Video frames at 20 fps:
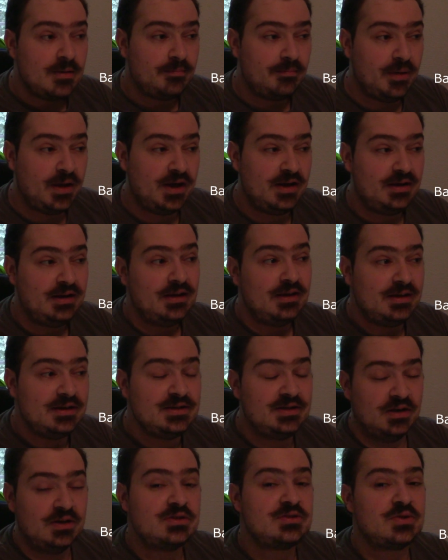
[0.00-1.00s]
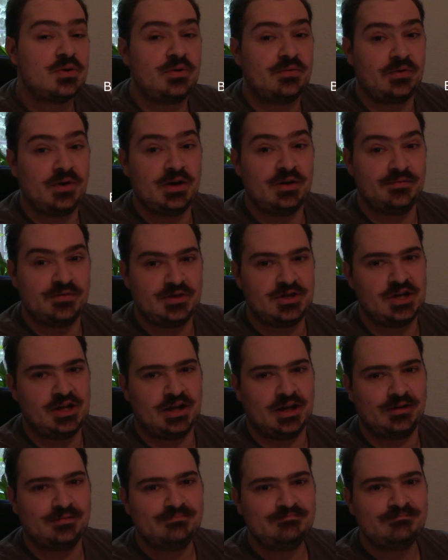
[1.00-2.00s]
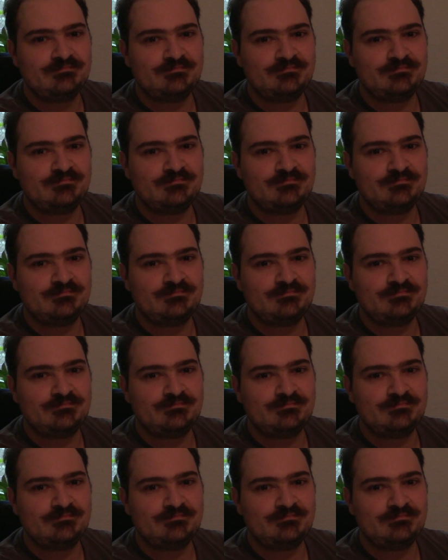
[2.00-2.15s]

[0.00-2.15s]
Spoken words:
but he's also afraid of Vegeta.